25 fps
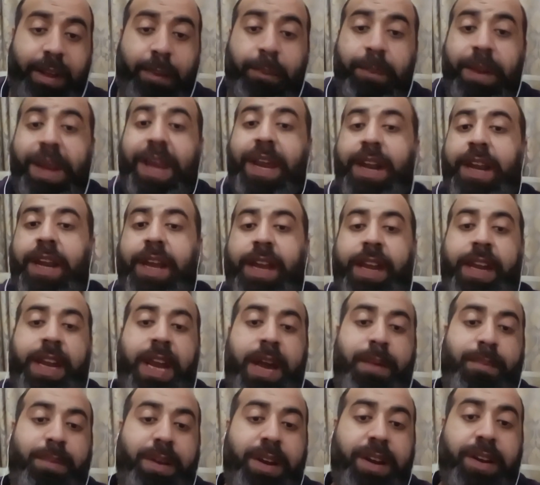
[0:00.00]
main
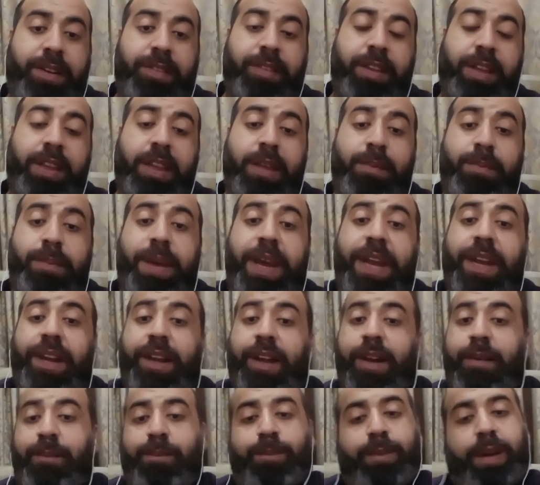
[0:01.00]
enablers and the main
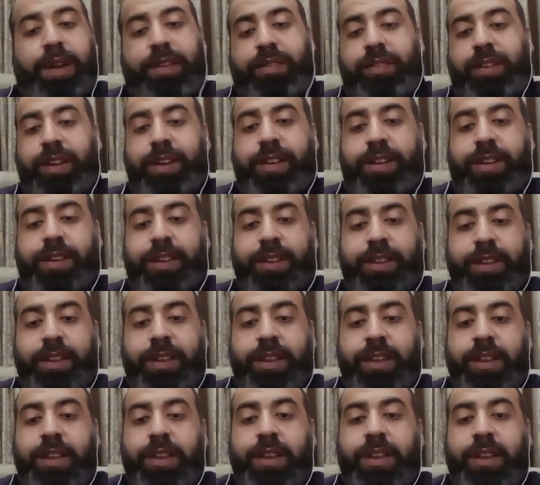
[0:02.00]
complicit
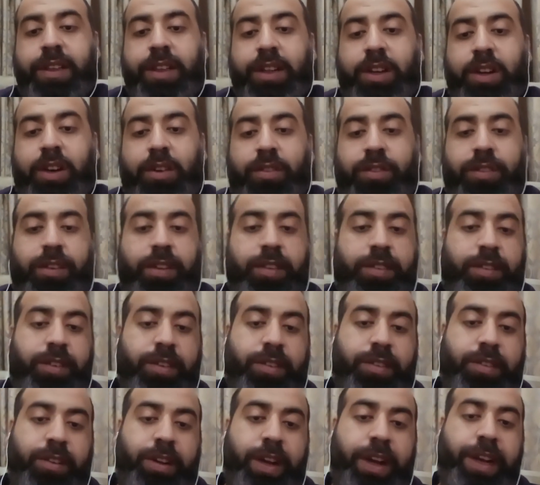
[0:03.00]
of this
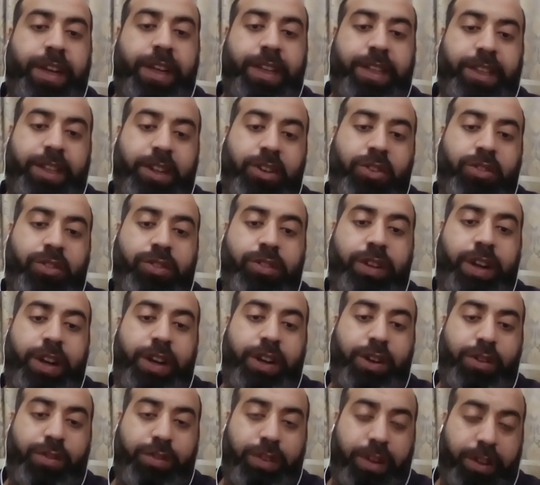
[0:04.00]
Israeli
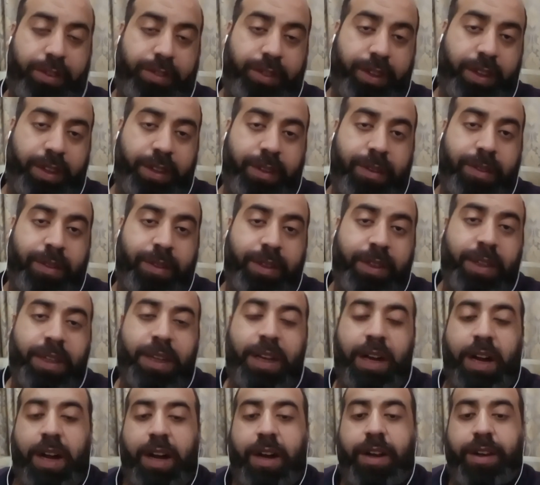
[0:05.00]
genocide of Gaza?
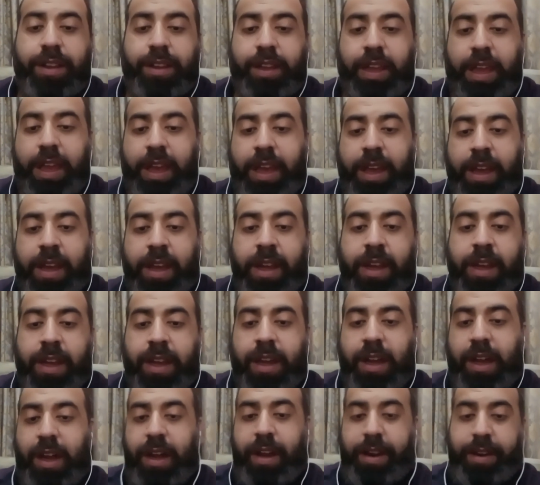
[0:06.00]
Are they
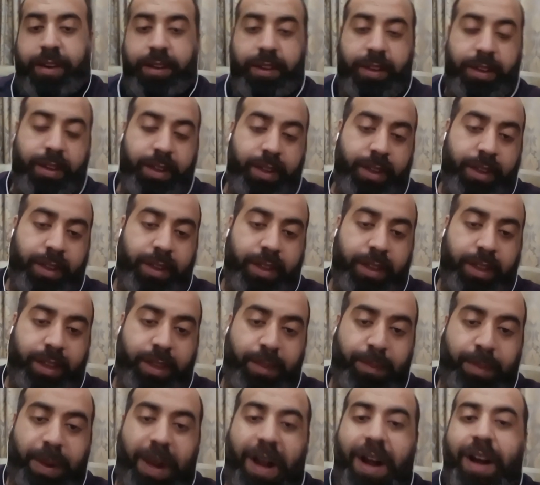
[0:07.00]

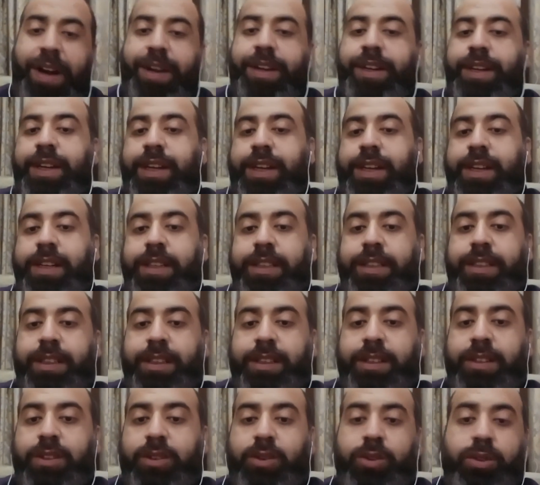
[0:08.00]
behind the
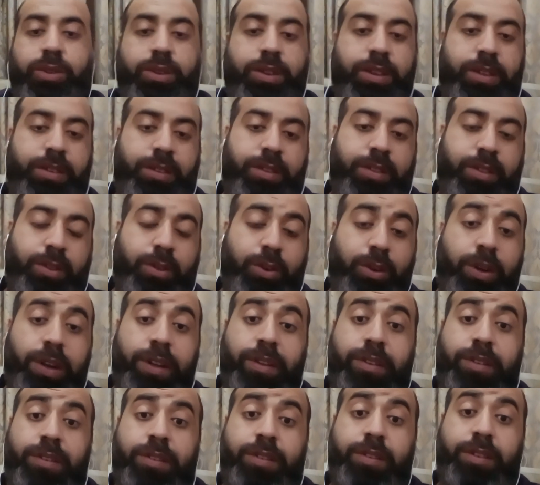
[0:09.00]
curtain who
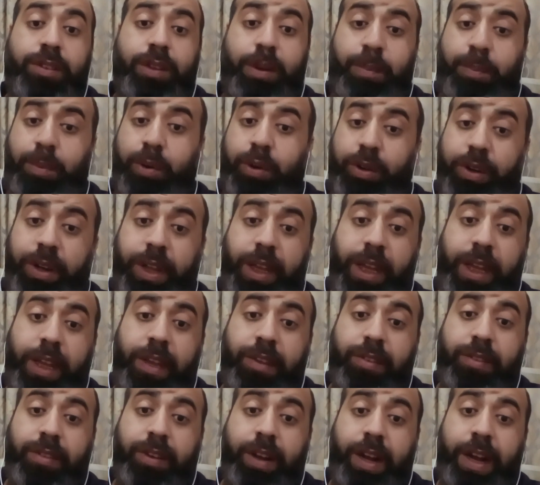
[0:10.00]
are supporting
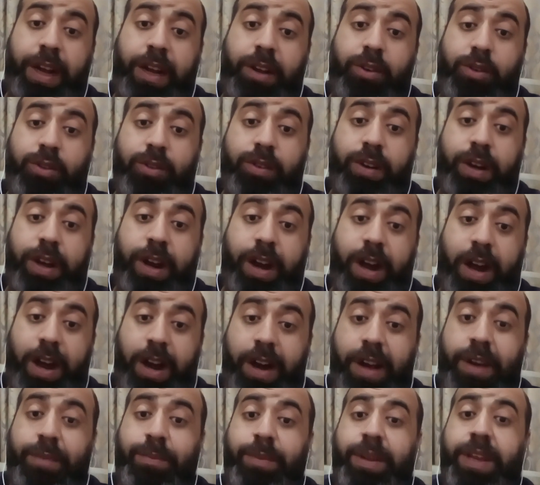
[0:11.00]
Israel, who are
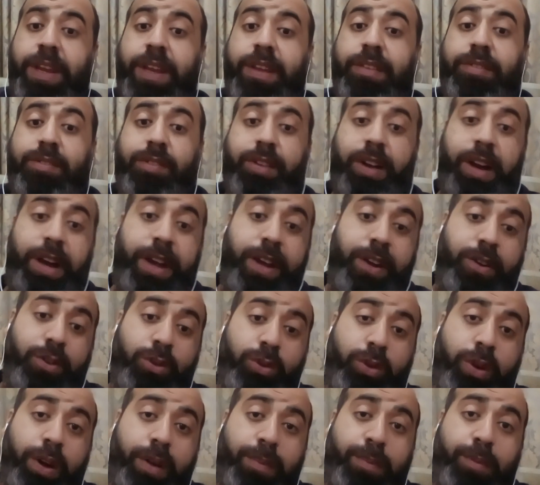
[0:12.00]
arming Israel,
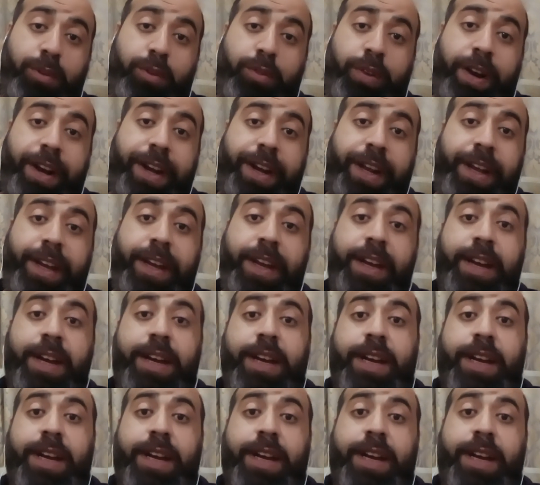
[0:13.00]
who are providing